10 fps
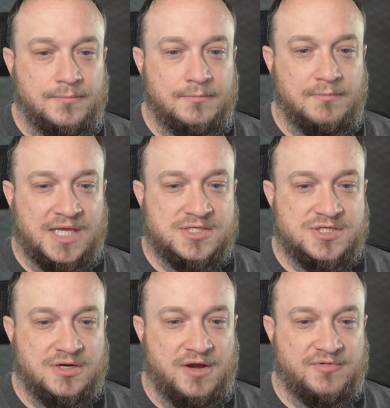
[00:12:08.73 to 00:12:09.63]
Making
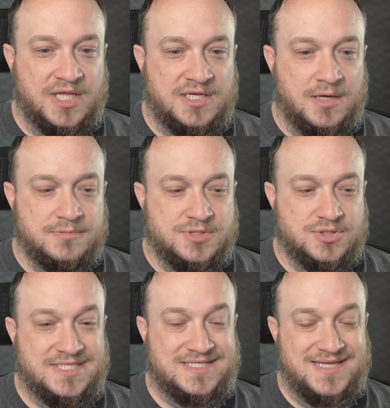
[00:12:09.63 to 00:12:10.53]
sure everything comes to a
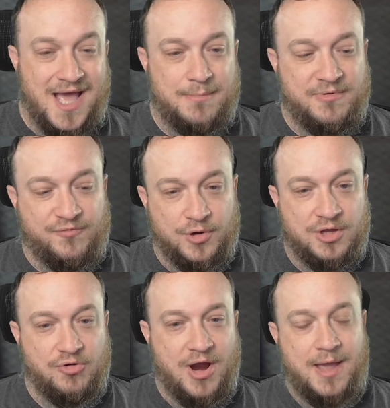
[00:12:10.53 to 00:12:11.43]
stop before you
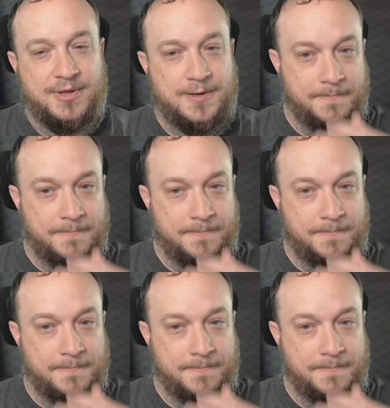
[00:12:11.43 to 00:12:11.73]
grab it.